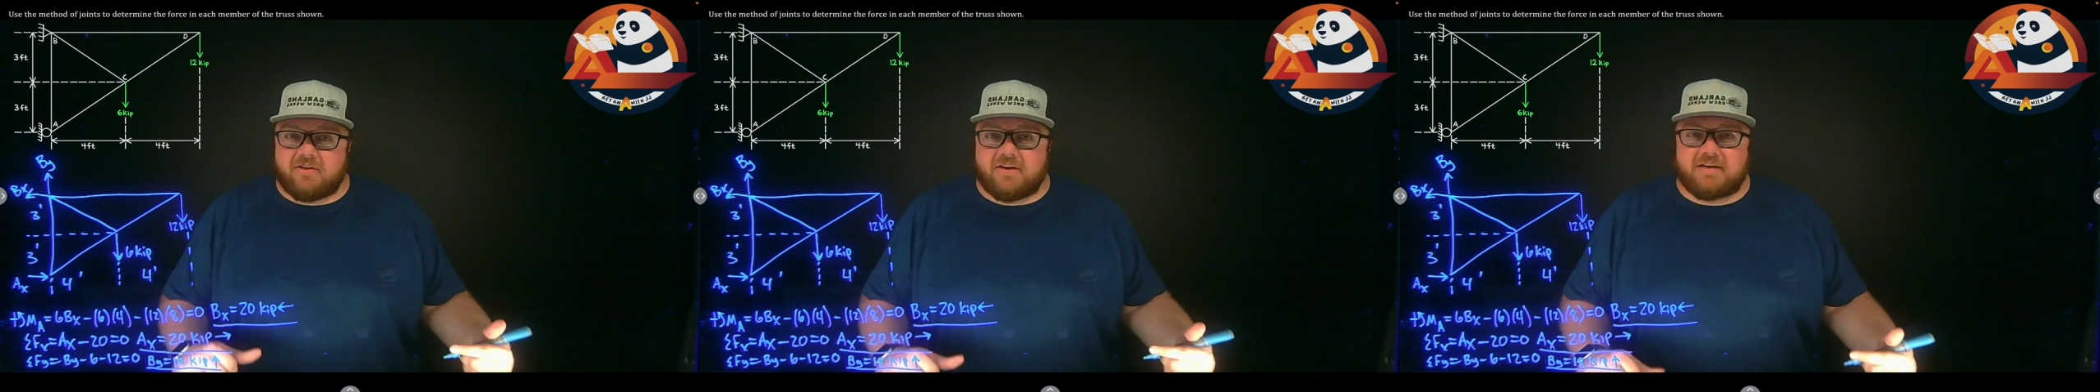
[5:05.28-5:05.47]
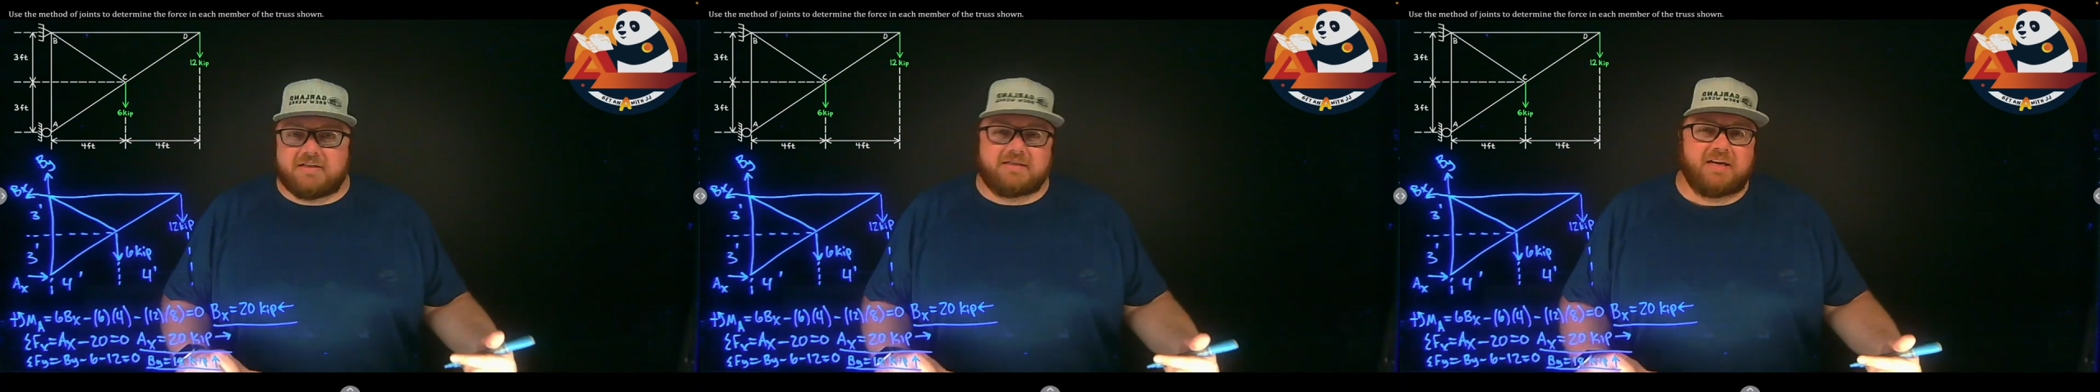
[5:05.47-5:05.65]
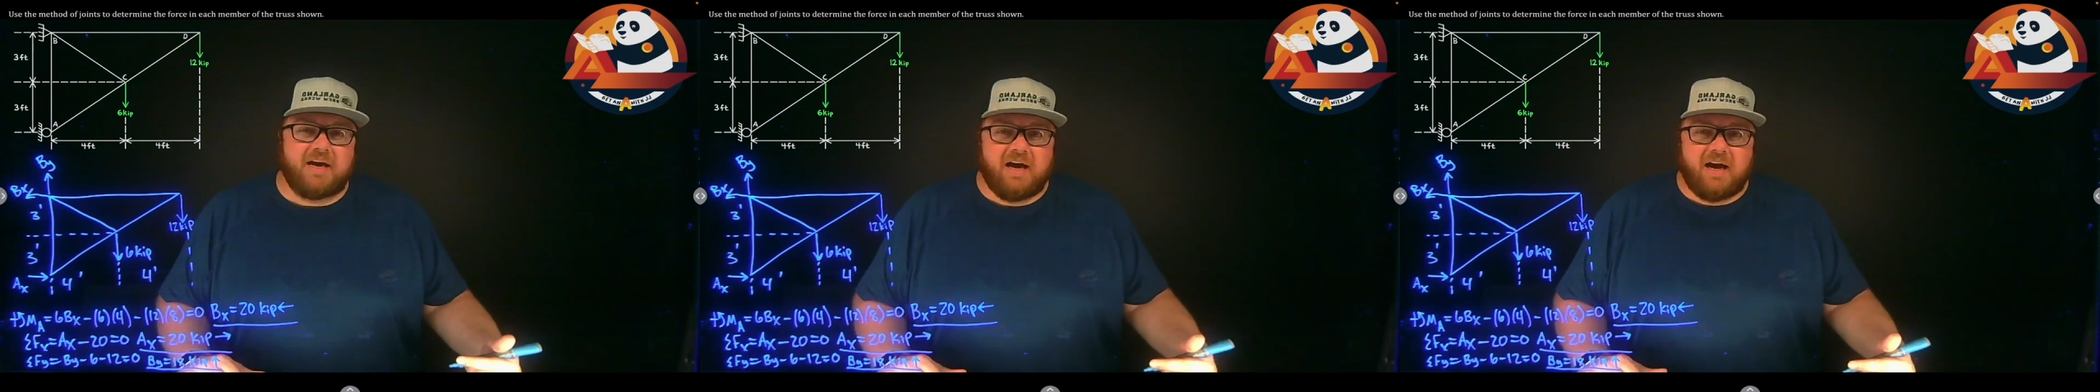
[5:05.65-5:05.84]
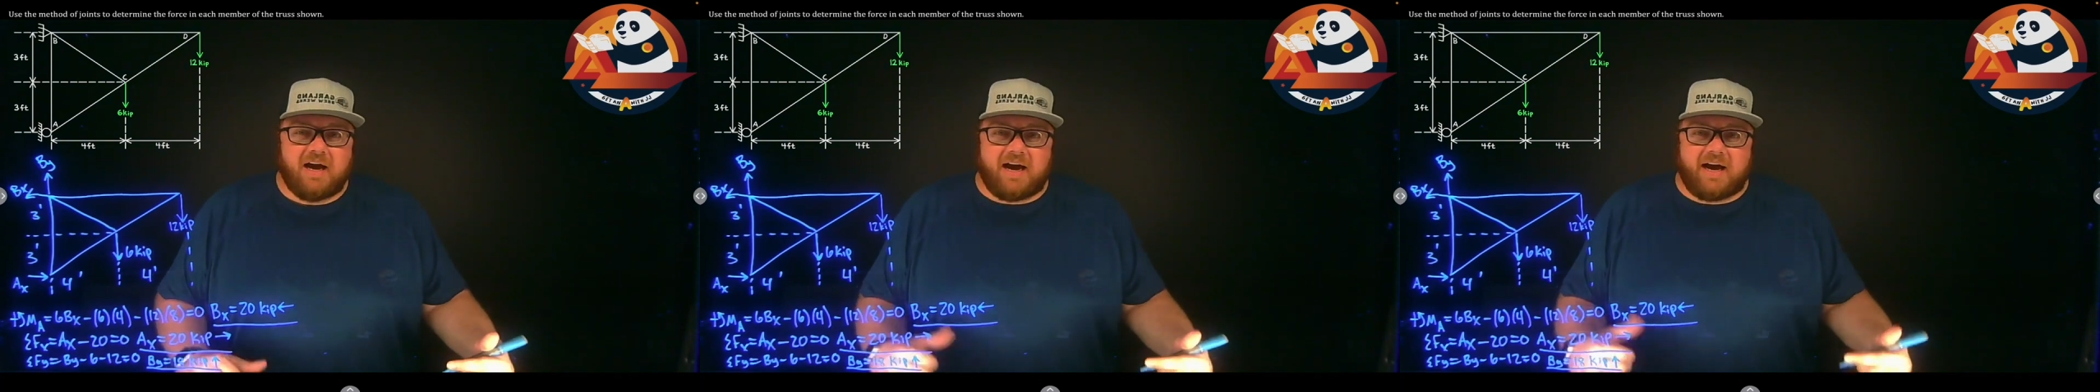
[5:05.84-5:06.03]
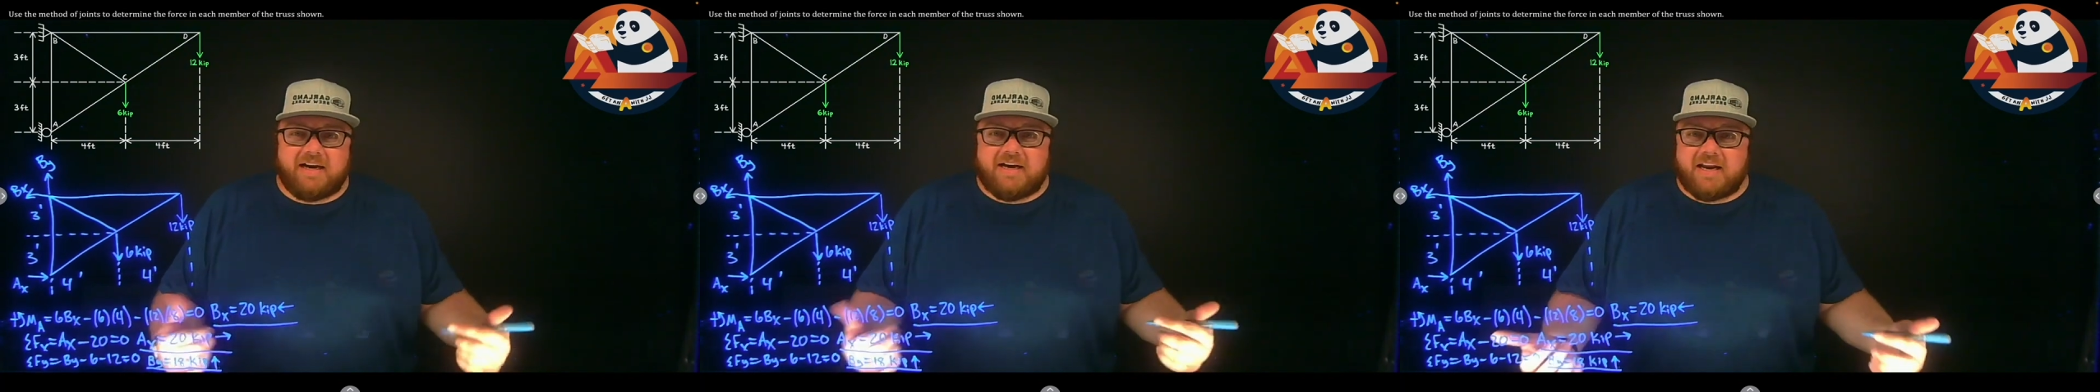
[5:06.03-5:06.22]
this,
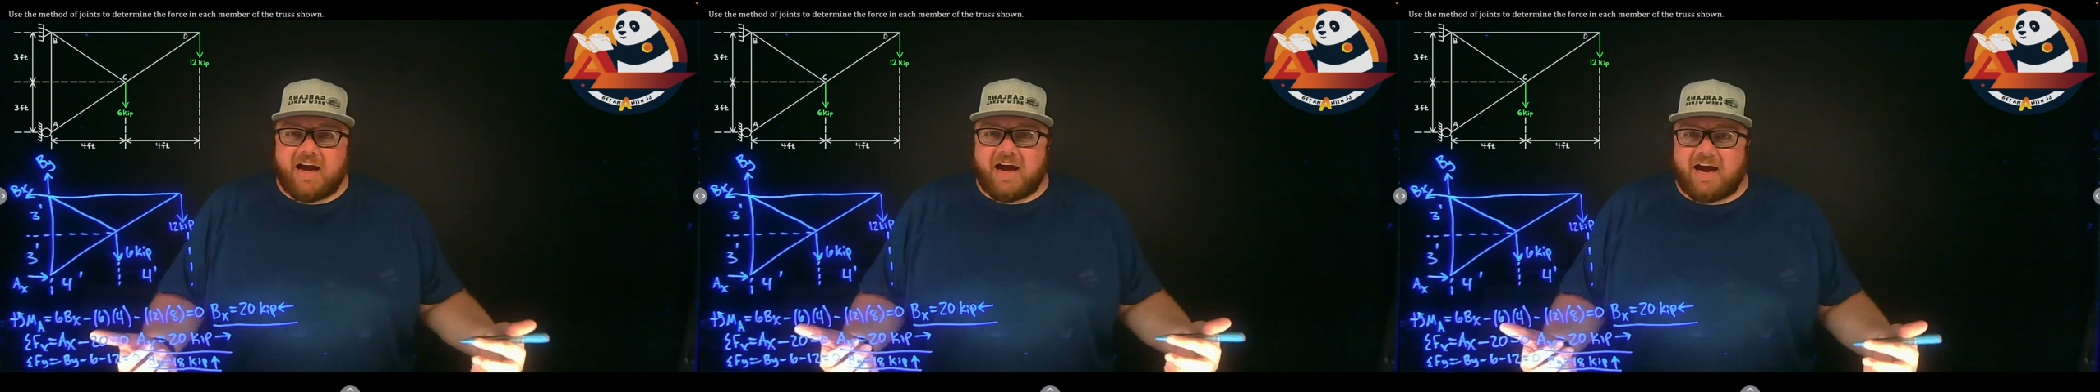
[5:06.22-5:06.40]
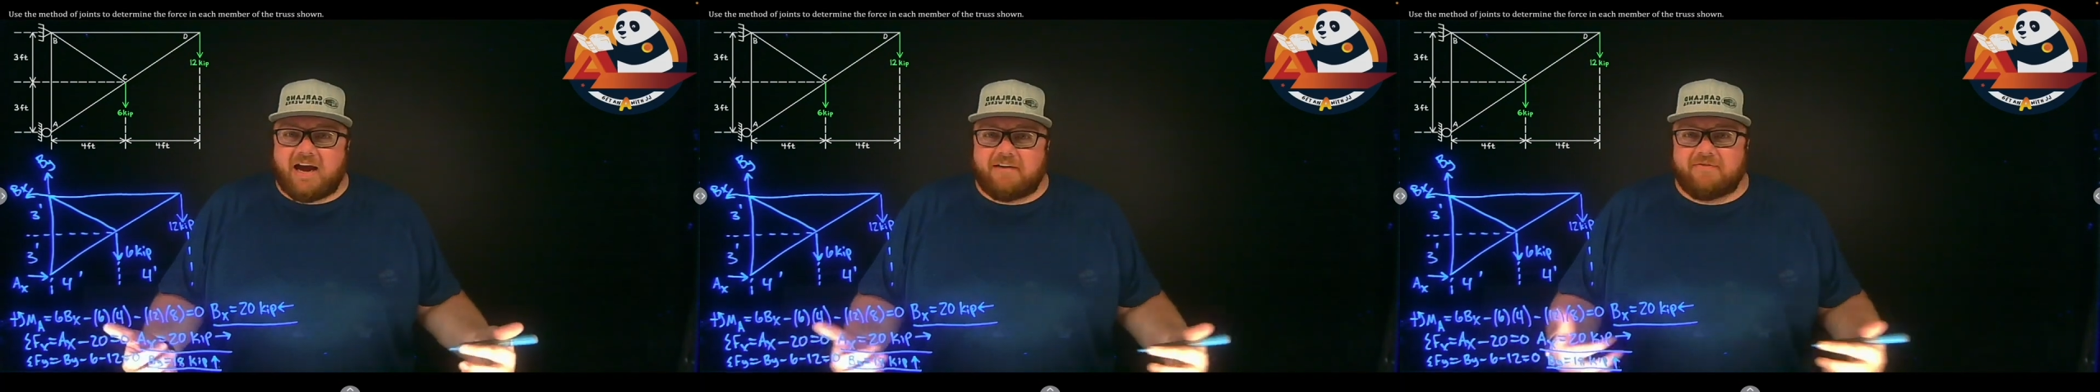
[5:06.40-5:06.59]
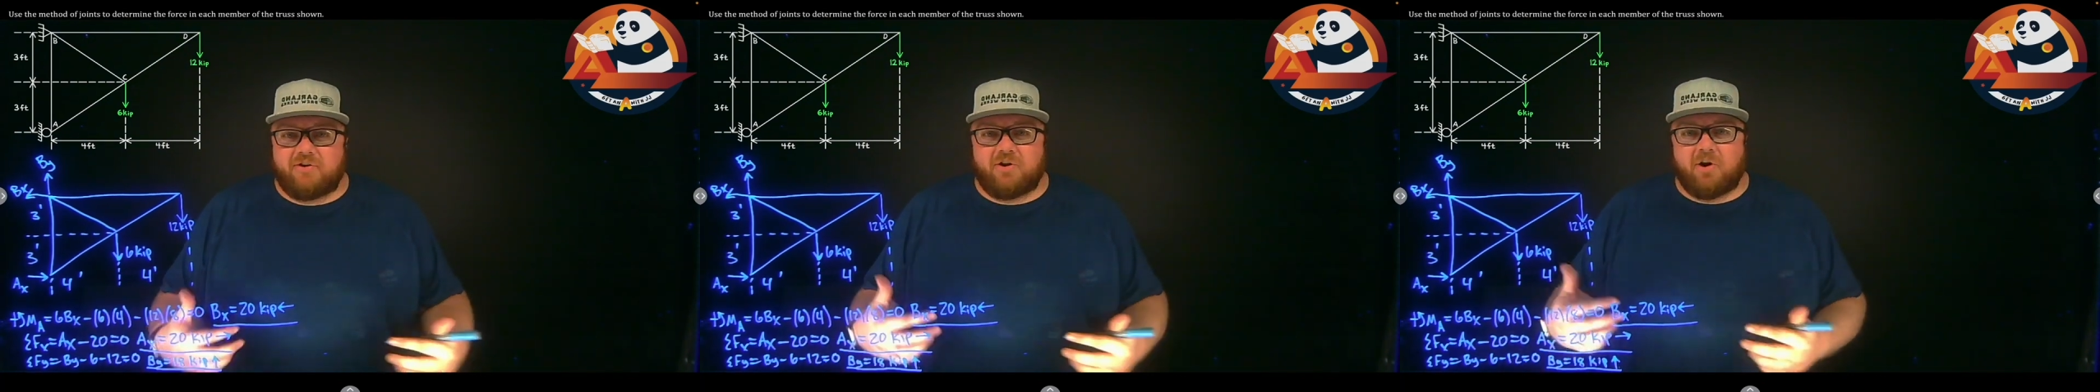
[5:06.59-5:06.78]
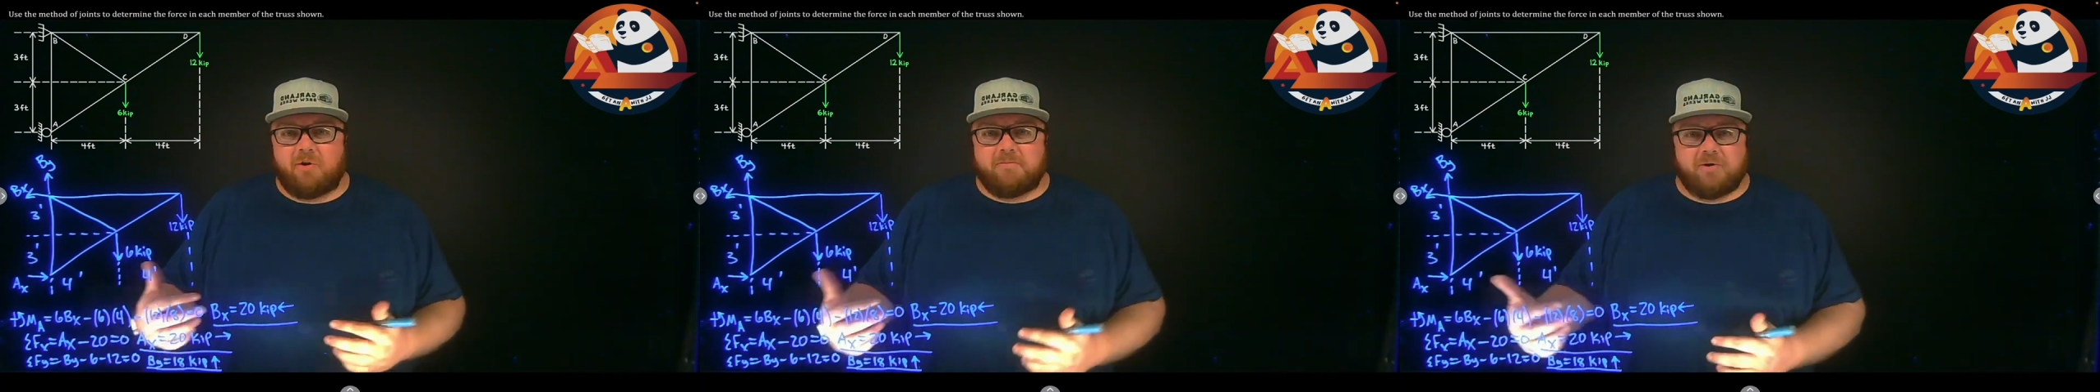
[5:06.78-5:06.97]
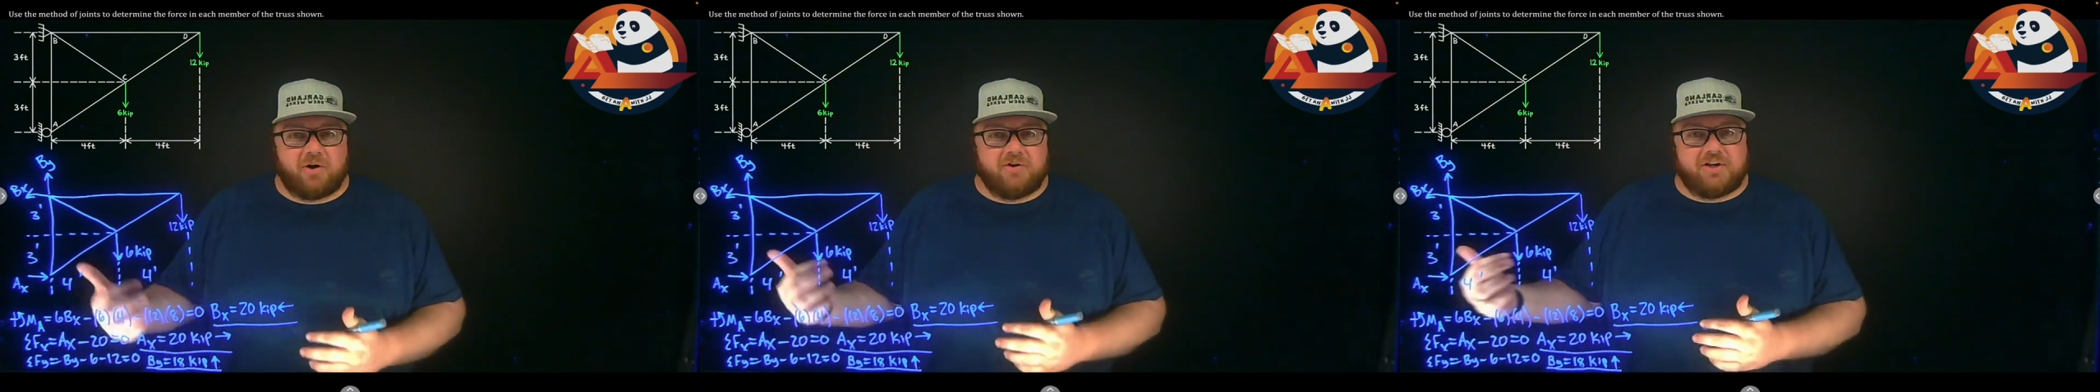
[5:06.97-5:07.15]
I need to have
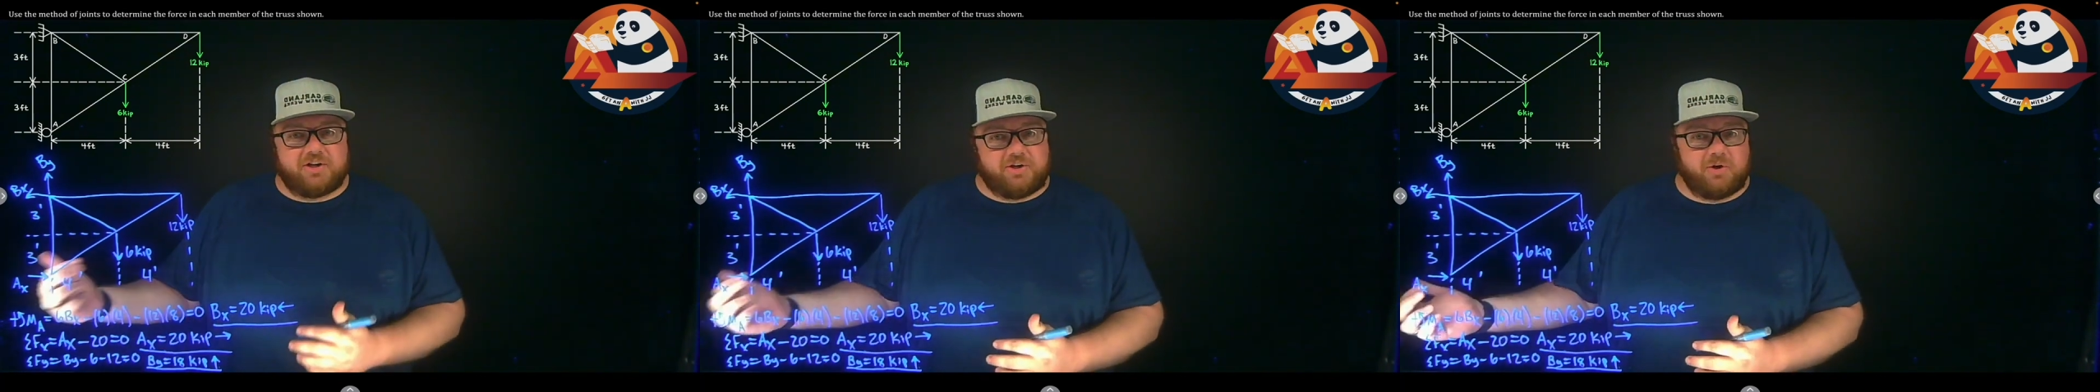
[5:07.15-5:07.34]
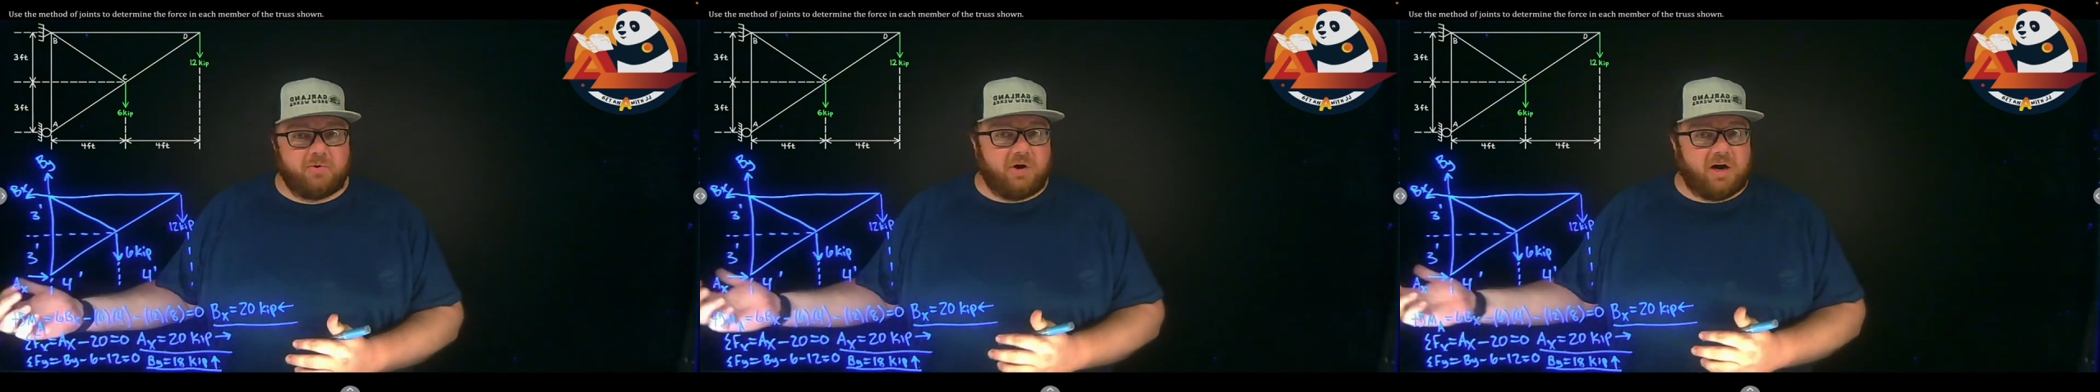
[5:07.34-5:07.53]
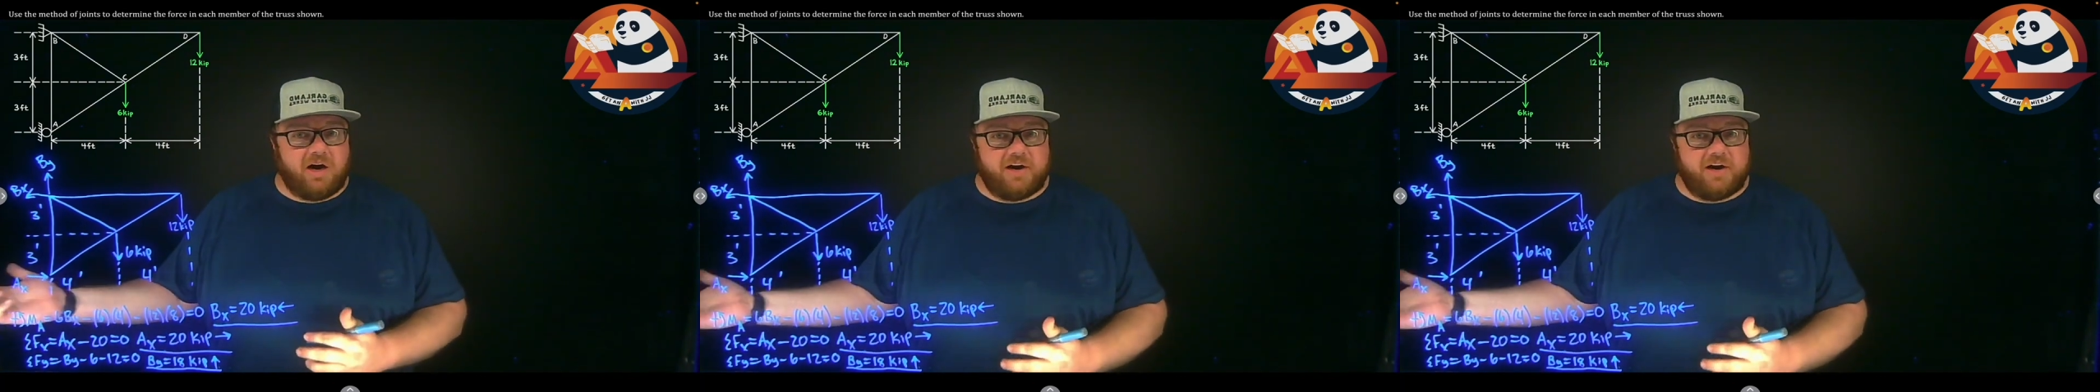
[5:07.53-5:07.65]
no more than 2